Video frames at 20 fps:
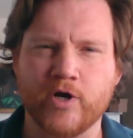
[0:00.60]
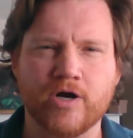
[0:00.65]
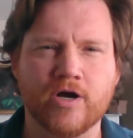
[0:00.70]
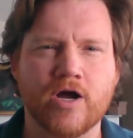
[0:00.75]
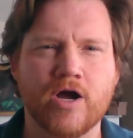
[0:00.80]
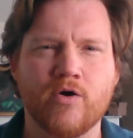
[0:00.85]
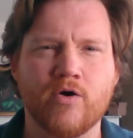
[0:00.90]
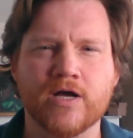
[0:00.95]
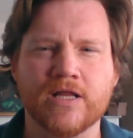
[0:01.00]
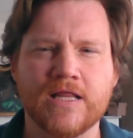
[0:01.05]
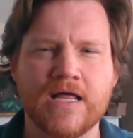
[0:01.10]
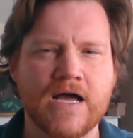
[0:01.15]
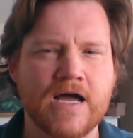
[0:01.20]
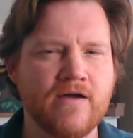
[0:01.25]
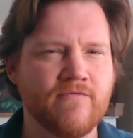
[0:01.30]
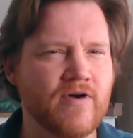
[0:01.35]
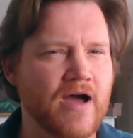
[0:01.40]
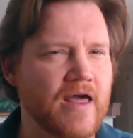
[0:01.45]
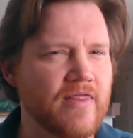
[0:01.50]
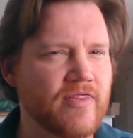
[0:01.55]
We are going
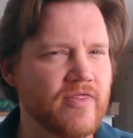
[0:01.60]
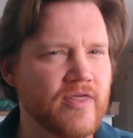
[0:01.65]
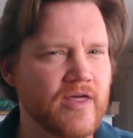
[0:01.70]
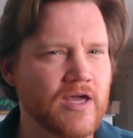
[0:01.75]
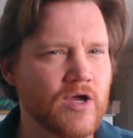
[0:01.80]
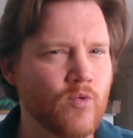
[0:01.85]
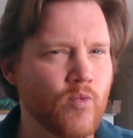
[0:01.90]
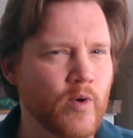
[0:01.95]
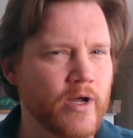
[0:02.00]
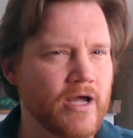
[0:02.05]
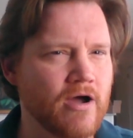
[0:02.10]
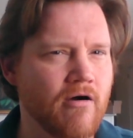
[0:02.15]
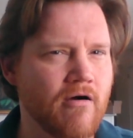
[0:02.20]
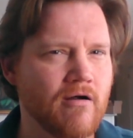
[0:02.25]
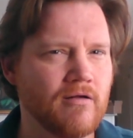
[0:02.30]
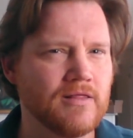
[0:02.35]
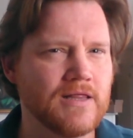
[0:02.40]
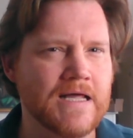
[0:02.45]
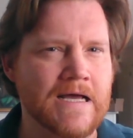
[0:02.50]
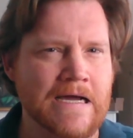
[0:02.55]
live. I think we
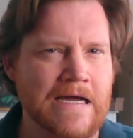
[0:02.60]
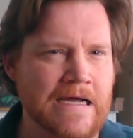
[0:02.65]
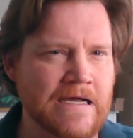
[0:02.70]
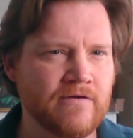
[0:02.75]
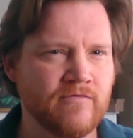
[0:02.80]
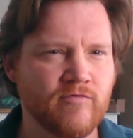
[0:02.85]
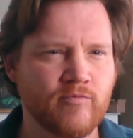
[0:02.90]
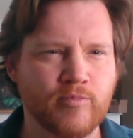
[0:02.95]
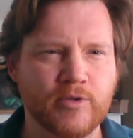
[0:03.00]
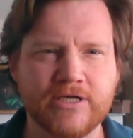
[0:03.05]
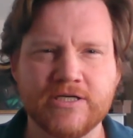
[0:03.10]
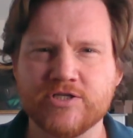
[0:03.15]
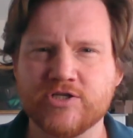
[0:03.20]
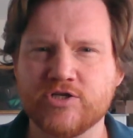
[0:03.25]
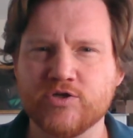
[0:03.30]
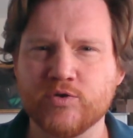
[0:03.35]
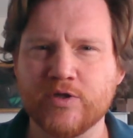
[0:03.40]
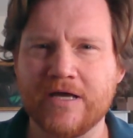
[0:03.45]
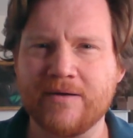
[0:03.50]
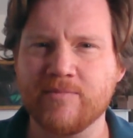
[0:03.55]
are live. Please
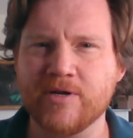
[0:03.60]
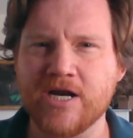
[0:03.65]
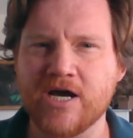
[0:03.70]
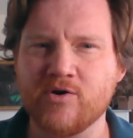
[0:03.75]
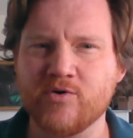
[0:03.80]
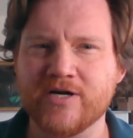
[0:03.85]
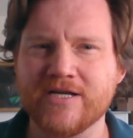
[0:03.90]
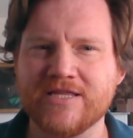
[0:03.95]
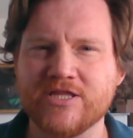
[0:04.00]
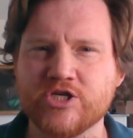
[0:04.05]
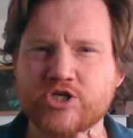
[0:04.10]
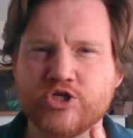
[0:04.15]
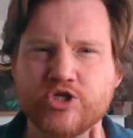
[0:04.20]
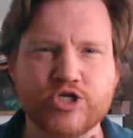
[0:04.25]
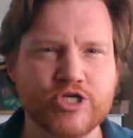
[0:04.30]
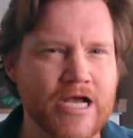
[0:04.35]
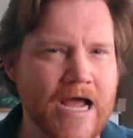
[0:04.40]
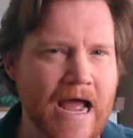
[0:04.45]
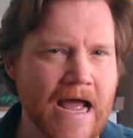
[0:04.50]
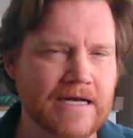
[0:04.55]
do let me know in the
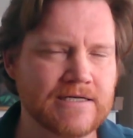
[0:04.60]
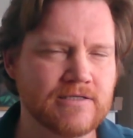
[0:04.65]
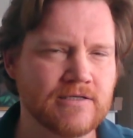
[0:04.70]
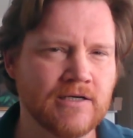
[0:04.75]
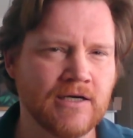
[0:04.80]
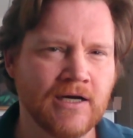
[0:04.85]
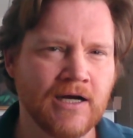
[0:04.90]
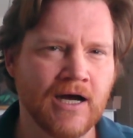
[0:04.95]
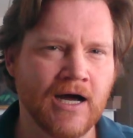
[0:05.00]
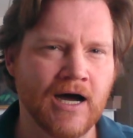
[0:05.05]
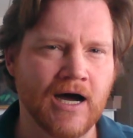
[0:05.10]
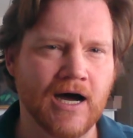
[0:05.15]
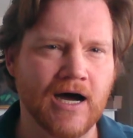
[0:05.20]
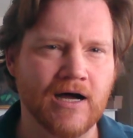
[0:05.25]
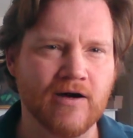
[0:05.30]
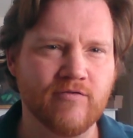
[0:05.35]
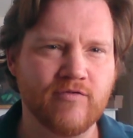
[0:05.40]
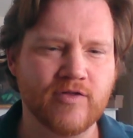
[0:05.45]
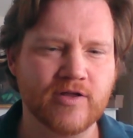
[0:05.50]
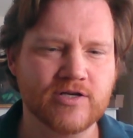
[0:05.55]
chat
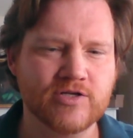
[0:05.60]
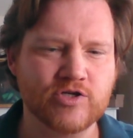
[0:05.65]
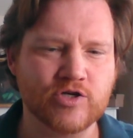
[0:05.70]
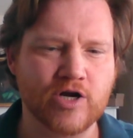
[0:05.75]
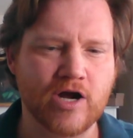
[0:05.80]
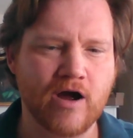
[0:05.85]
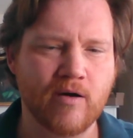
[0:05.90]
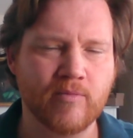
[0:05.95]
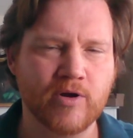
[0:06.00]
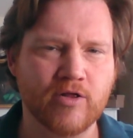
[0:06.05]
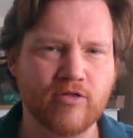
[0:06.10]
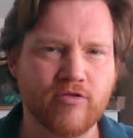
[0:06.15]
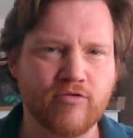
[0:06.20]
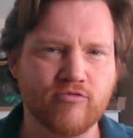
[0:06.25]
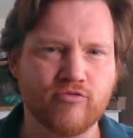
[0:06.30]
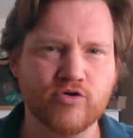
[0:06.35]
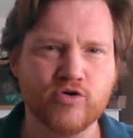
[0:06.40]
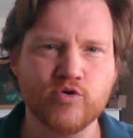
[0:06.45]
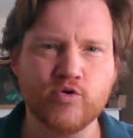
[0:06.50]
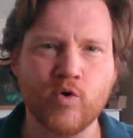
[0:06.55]
if things are coming
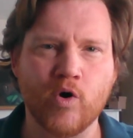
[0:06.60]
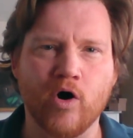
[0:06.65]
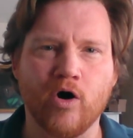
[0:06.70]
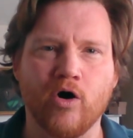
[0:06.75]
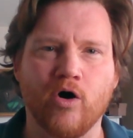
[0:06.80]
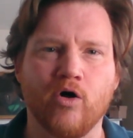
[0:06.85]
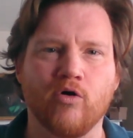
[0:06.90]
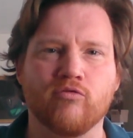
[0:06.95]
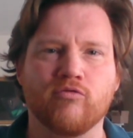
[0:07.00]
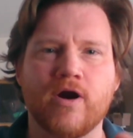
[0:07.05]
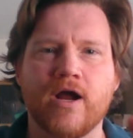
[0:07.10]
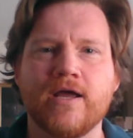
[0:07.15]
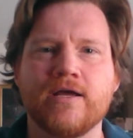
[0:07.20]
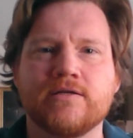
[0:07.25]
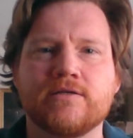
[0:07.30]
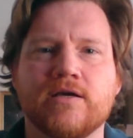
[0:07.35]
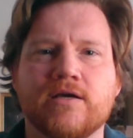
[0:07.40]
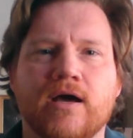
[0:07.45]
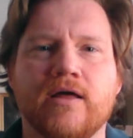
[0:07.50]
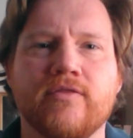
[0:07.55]
through all
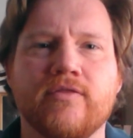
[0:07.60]
right.